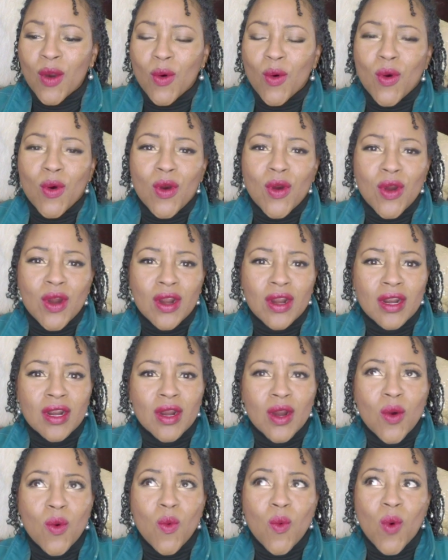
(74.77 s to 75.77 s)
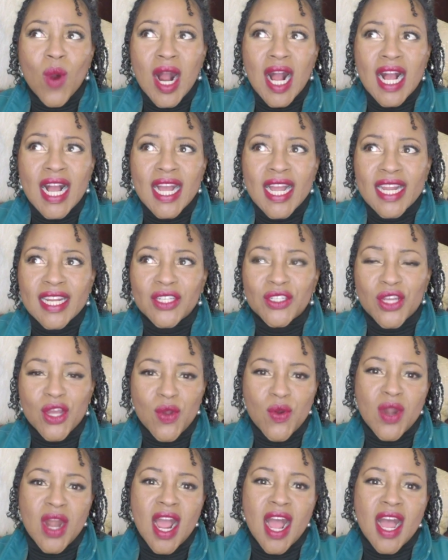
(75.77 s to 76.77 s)
or why
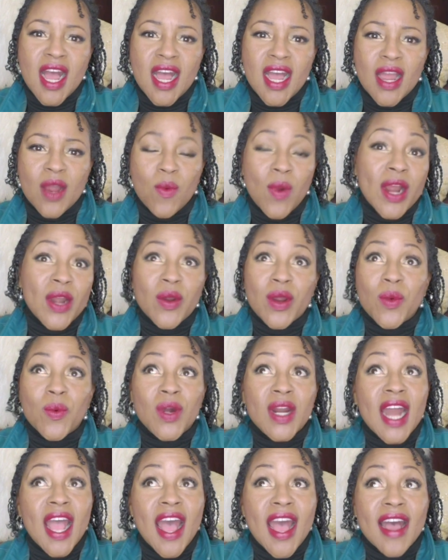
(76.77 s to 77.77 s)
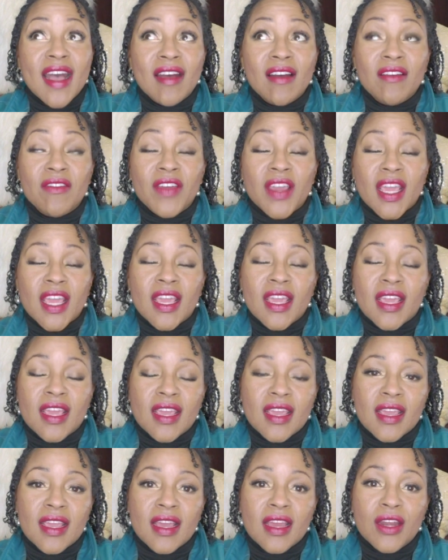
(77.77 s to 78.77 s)
do I want to have
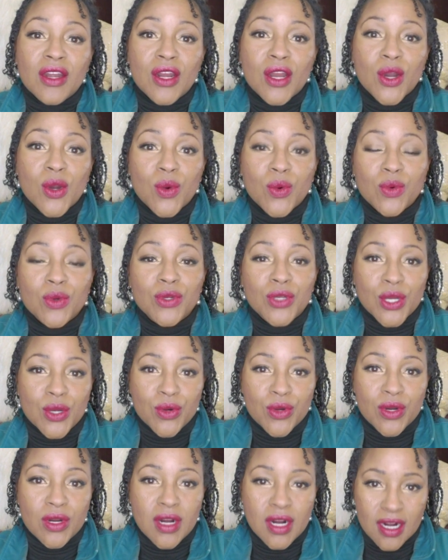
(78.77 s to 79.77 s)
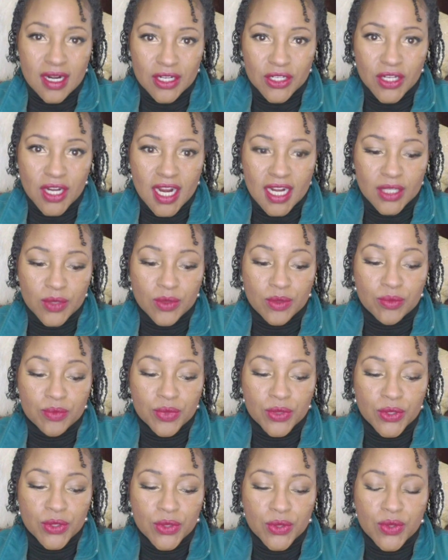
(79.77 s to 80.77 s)
a known donor contract with
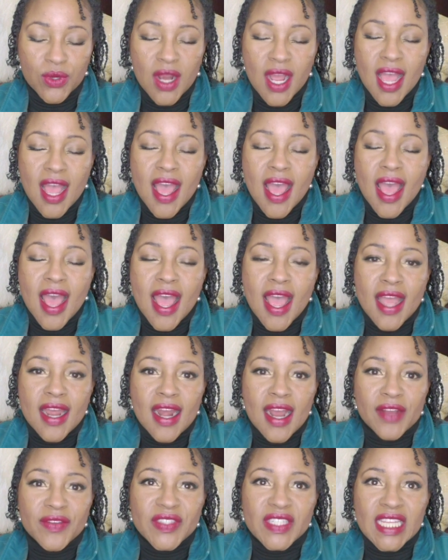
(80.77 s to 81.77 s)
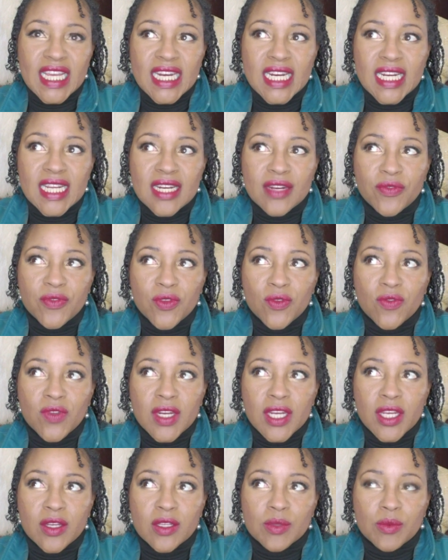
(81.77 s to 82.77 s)
Blue? And I've said it in a few
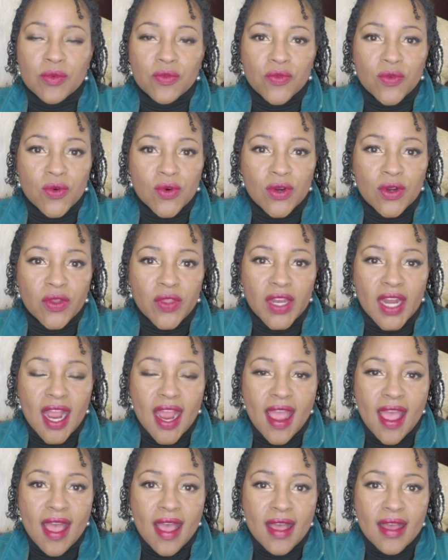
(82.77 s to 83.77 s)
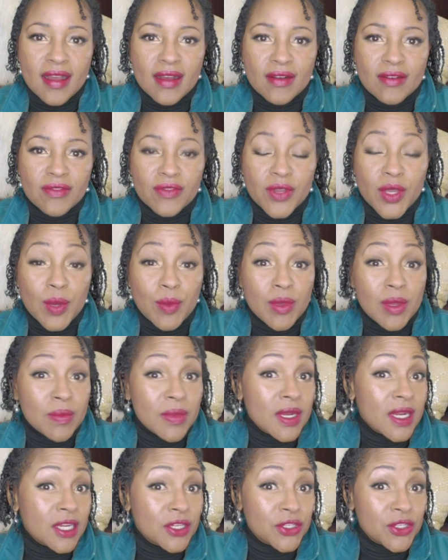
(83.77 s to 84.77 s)
videos before that I have
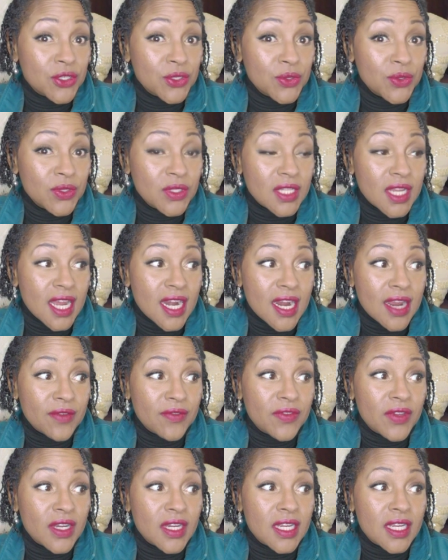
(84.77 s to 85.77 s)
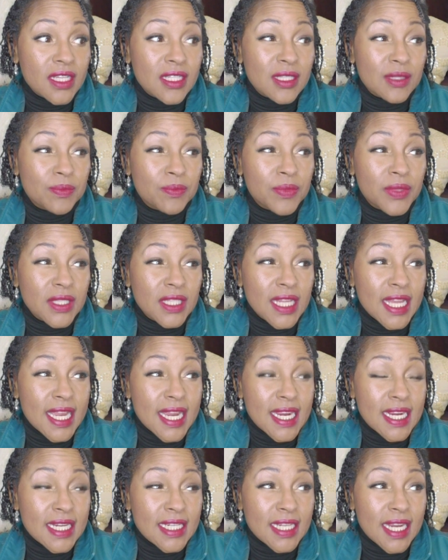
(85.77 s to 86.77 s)
commitment issues, and I've
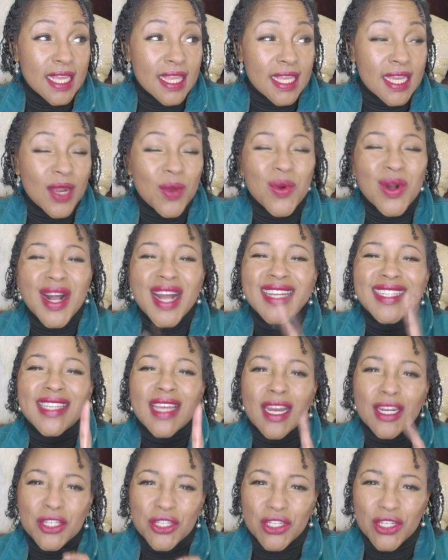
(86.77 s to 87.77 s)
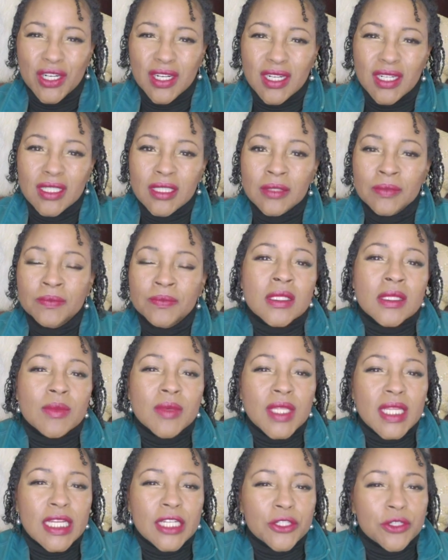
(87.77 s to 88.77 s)
explained, I think, well, I touched on
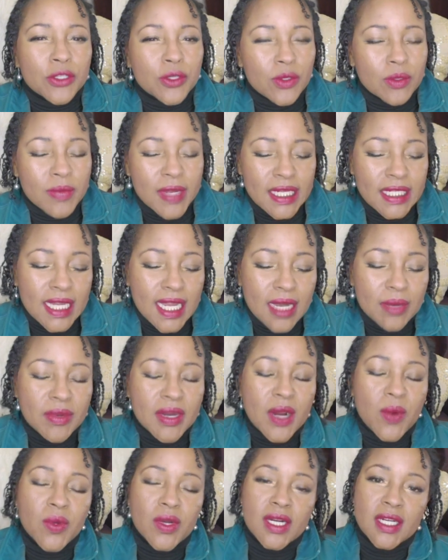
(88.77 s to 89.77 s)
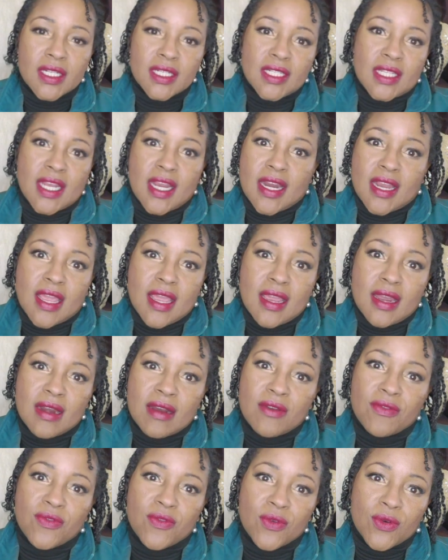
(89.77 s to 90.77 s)
some of the issues with my dad, but I wanted to
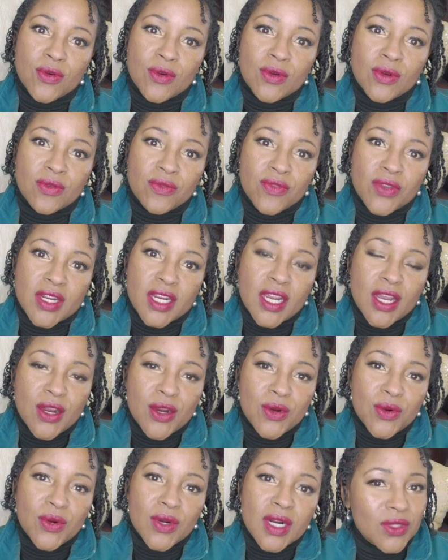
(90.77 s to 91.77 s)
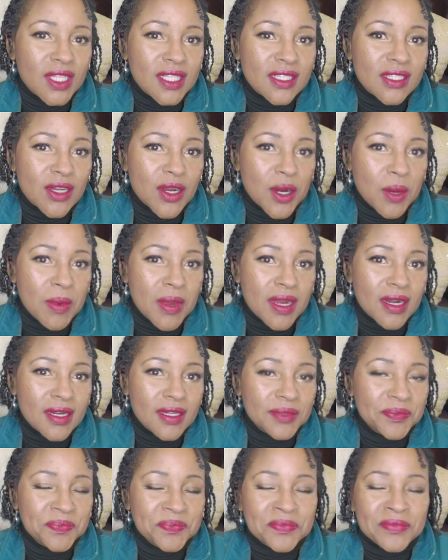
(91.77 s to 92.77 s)
dedicate a full video. Let's talk about
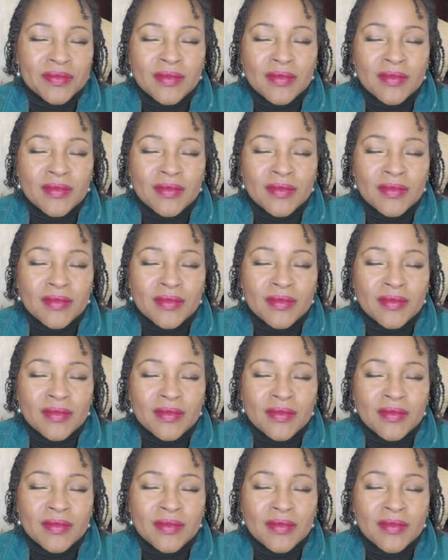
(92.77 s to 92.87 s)
it.